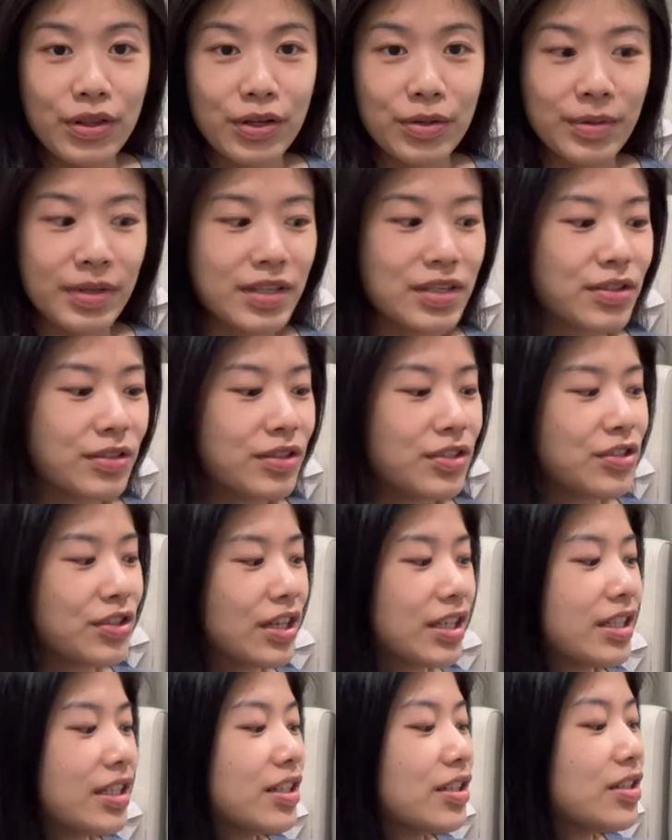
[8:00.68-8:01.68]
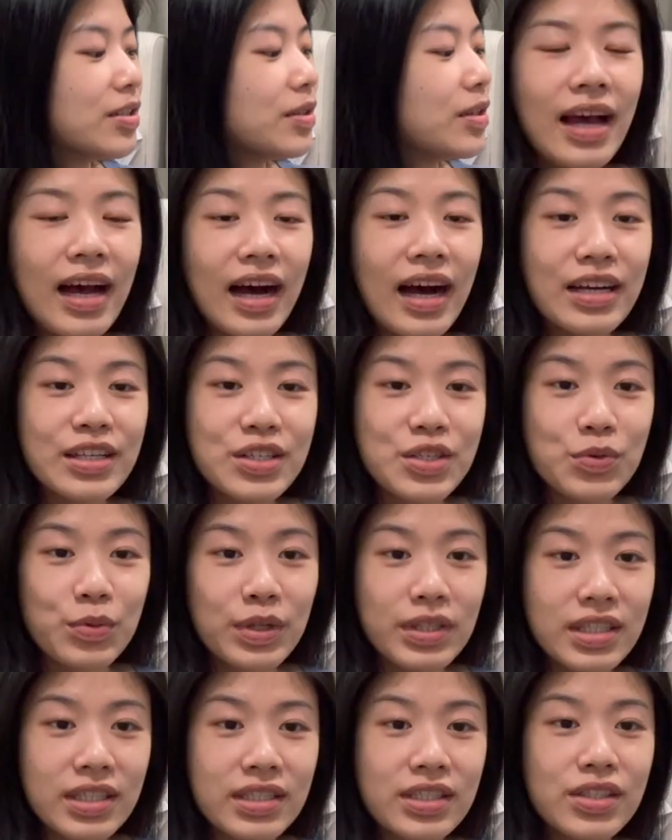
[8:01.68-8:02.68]
they're being so distracting. I just
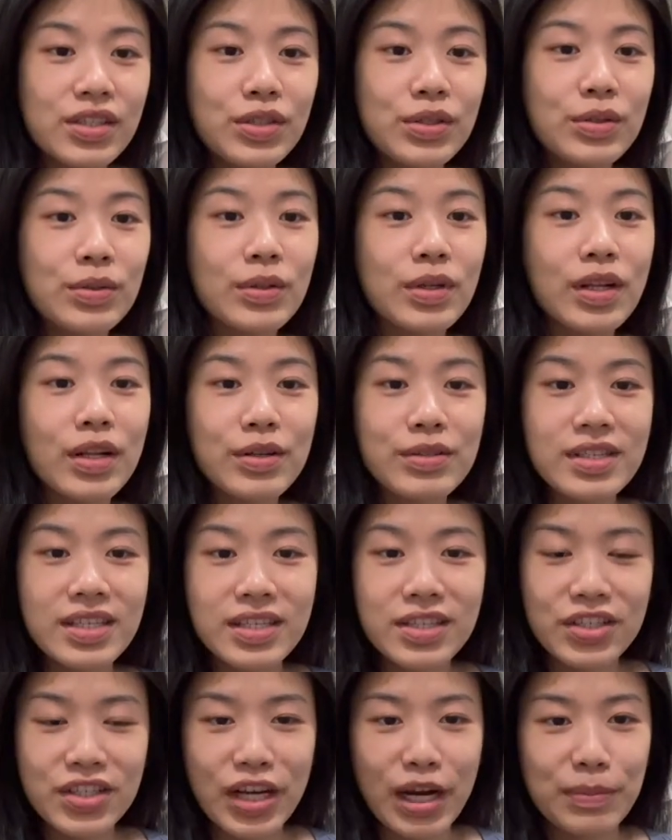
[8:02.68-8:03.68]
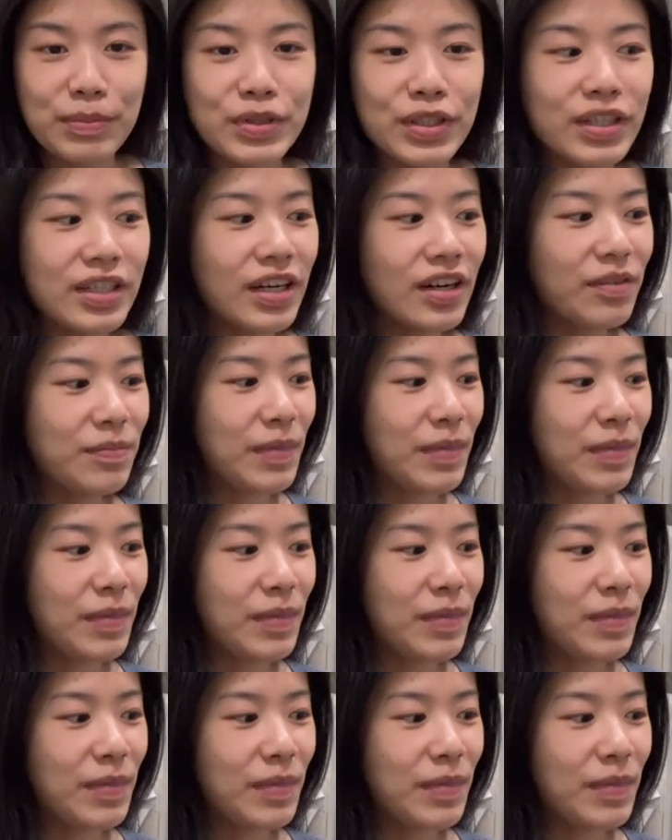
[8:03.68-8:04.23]
wanted to close this chapter of